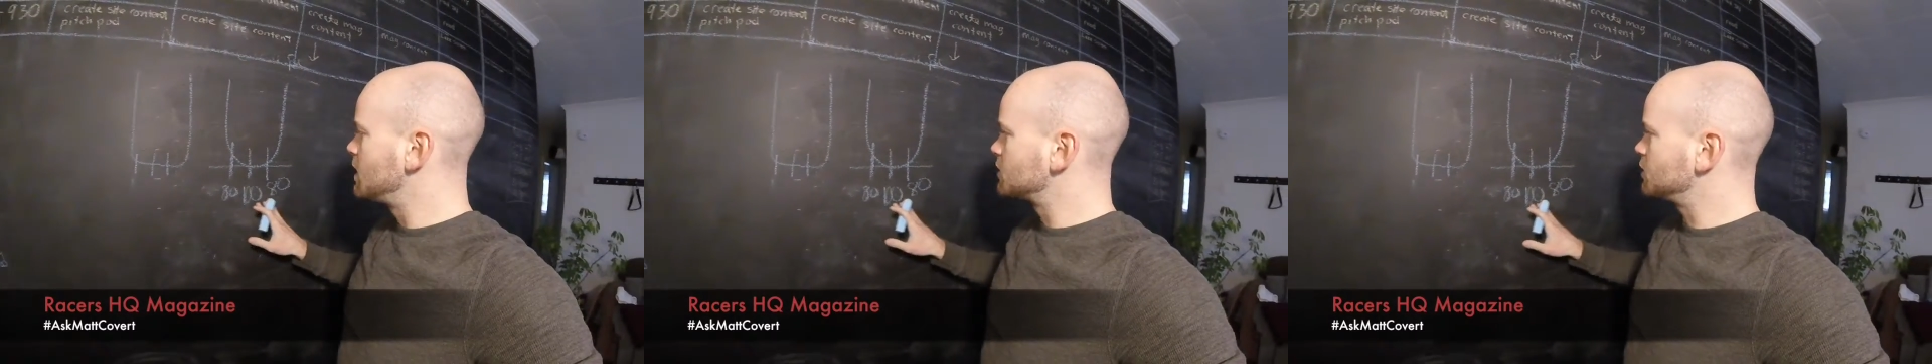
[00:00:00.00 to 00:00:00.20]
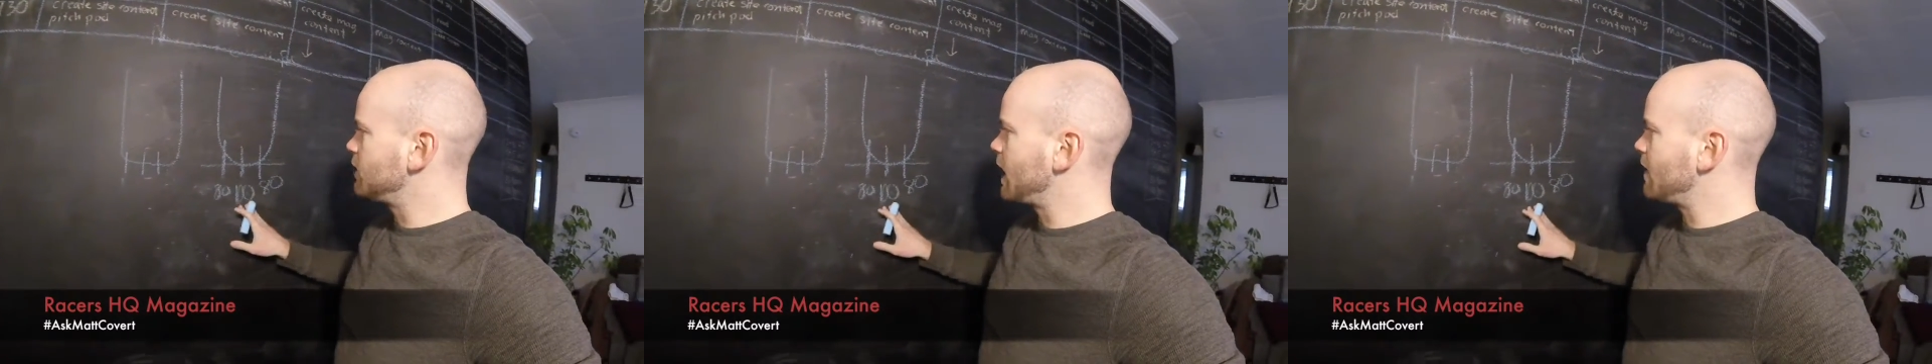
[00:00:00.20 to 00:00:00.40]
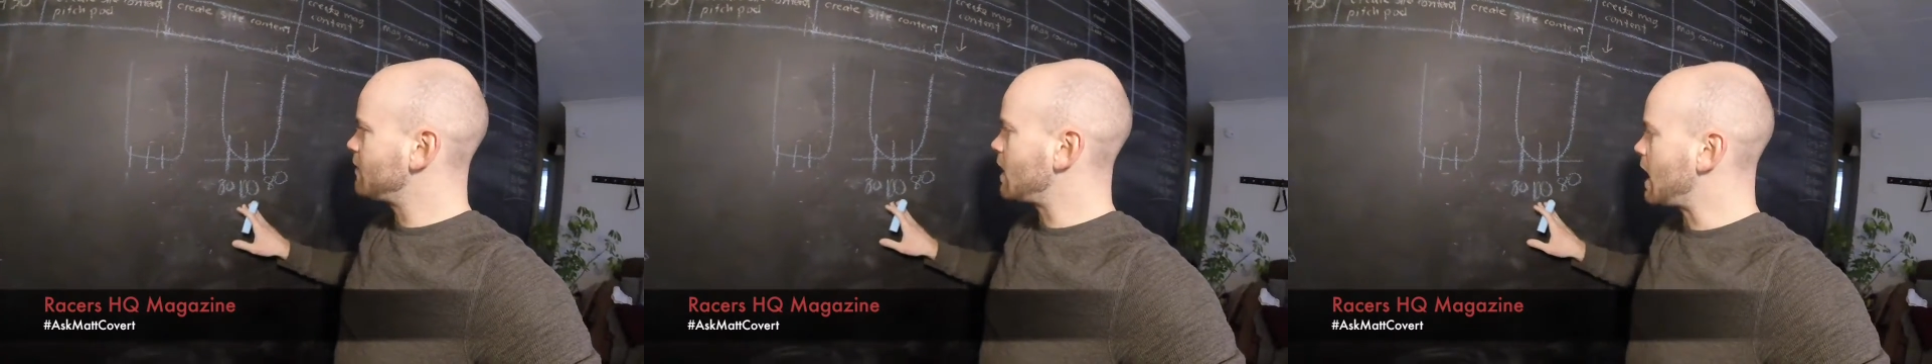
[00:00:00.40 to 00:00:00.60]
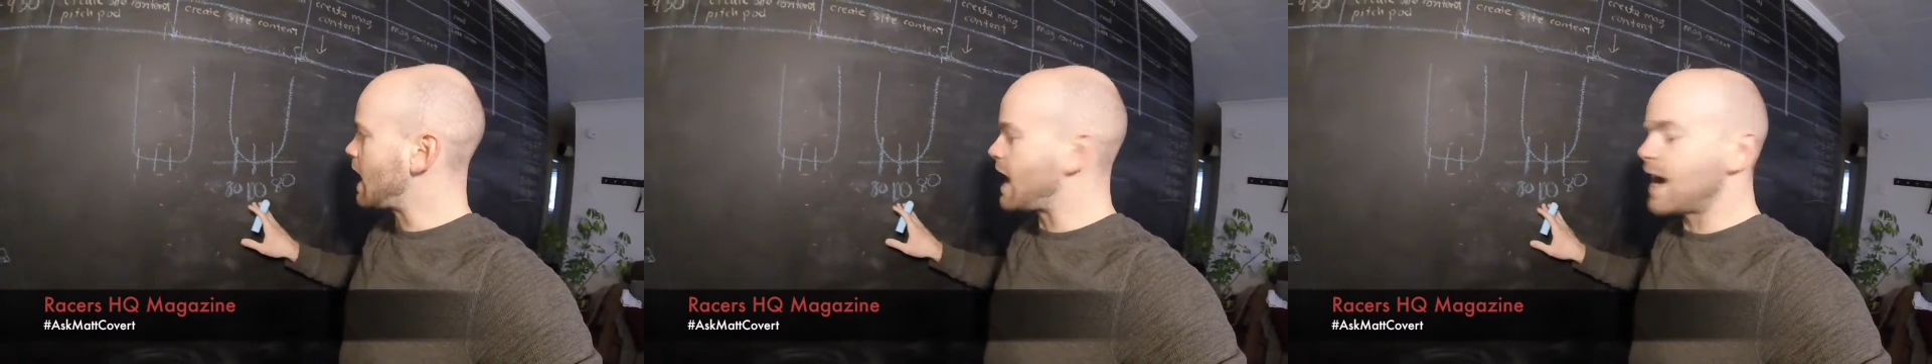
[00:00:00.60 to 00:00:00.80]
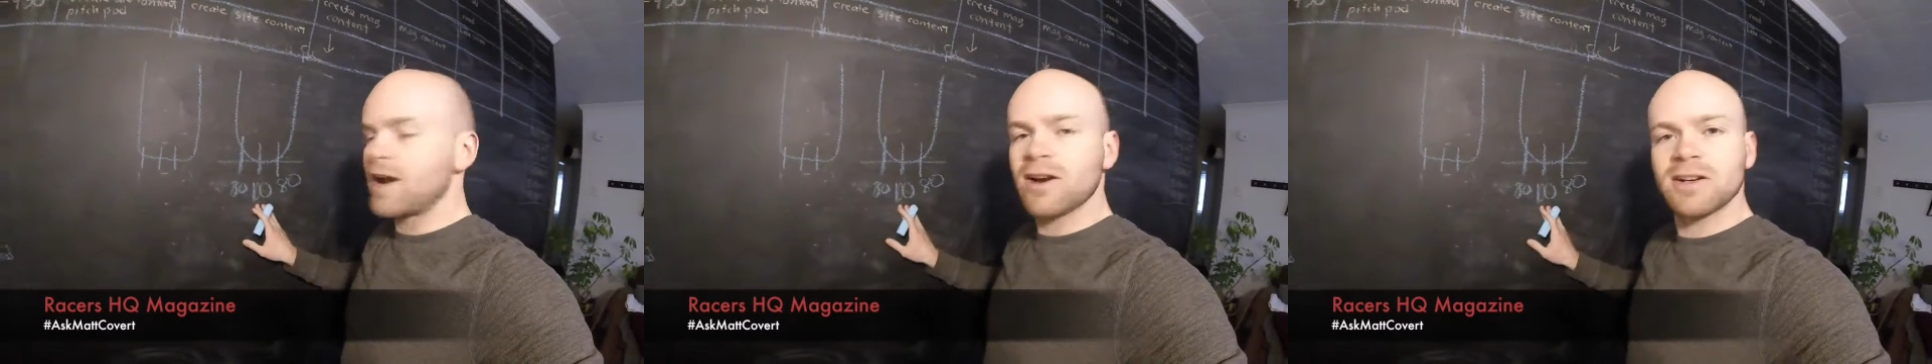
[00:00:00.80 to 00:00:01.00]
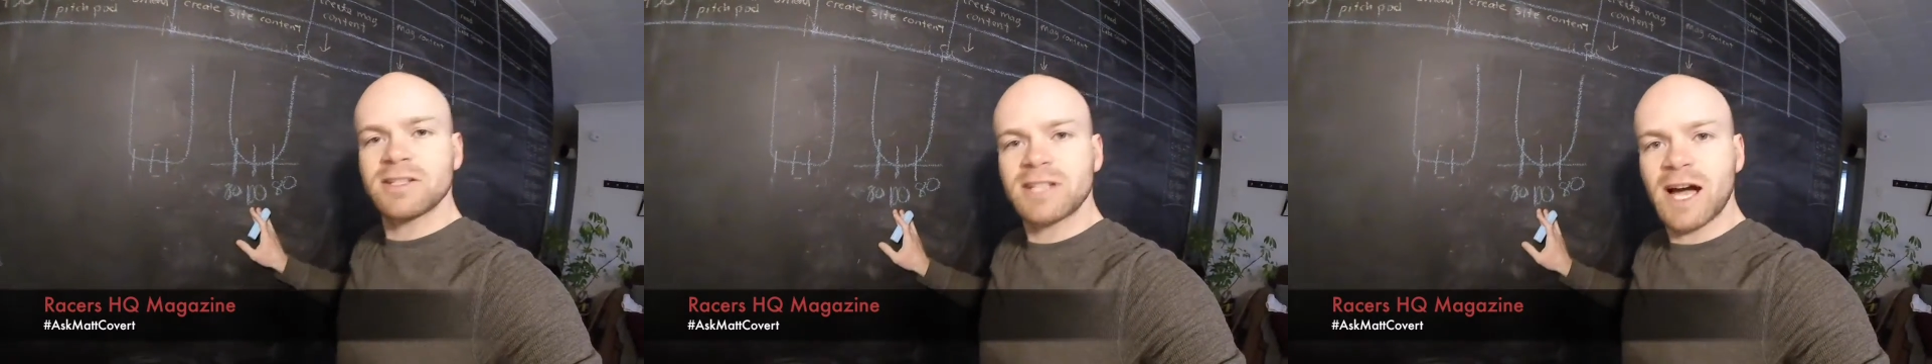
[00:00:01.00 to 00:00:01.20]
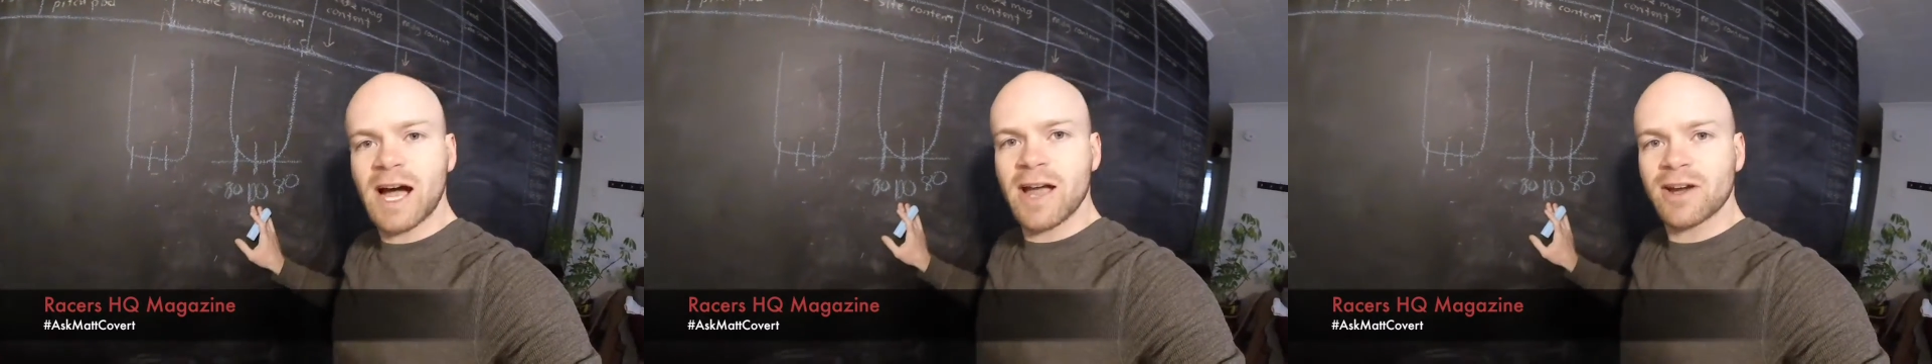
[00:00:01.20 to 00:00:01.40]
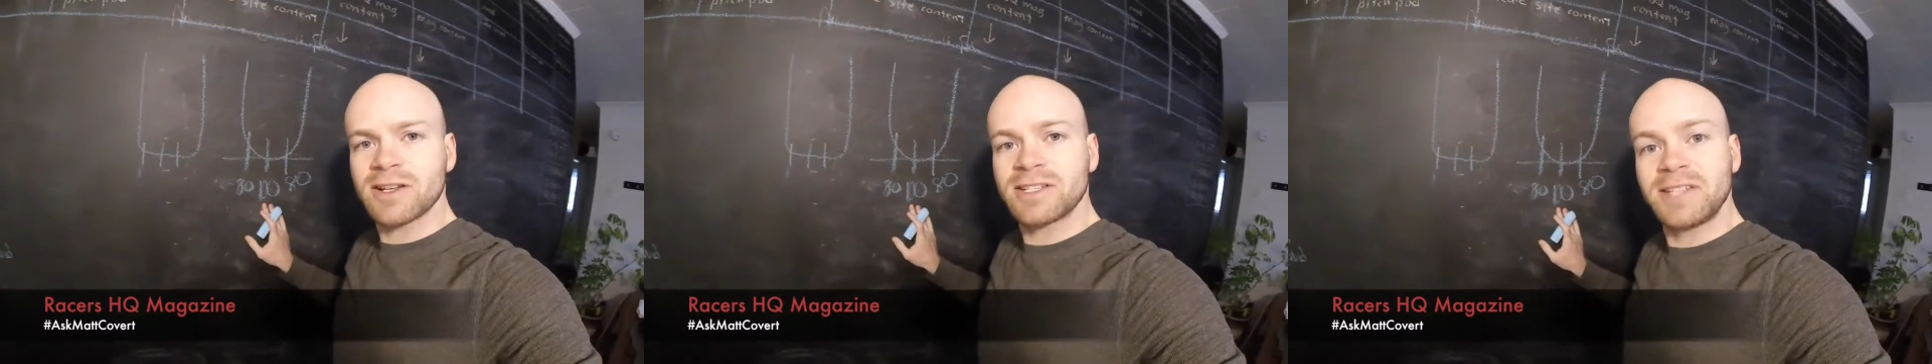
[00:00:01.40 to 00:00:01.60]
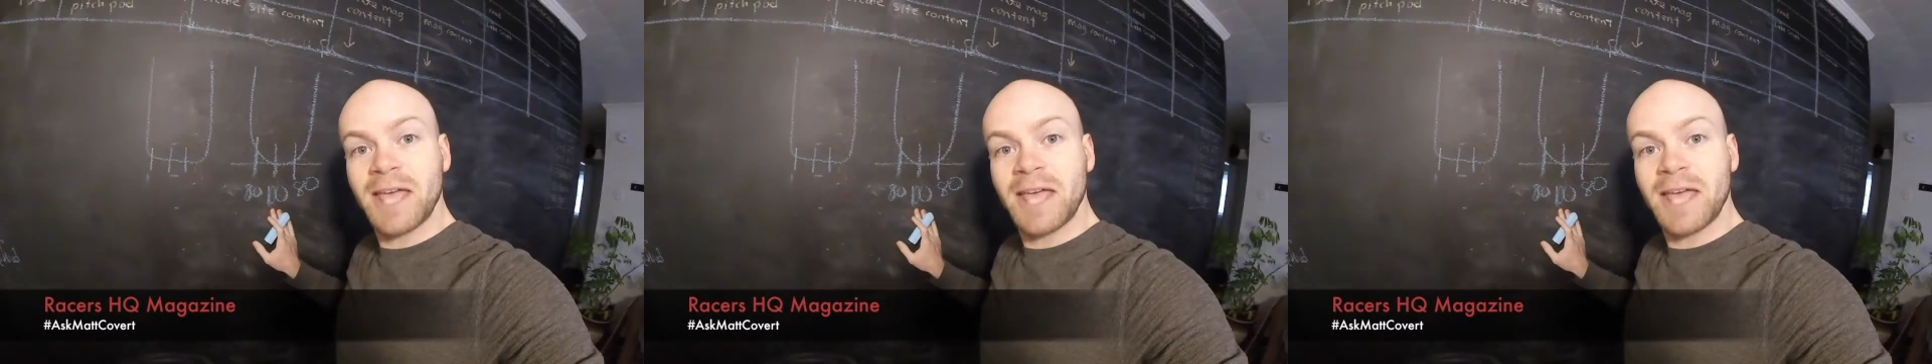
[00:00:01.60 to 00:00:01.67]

So you have a higher tire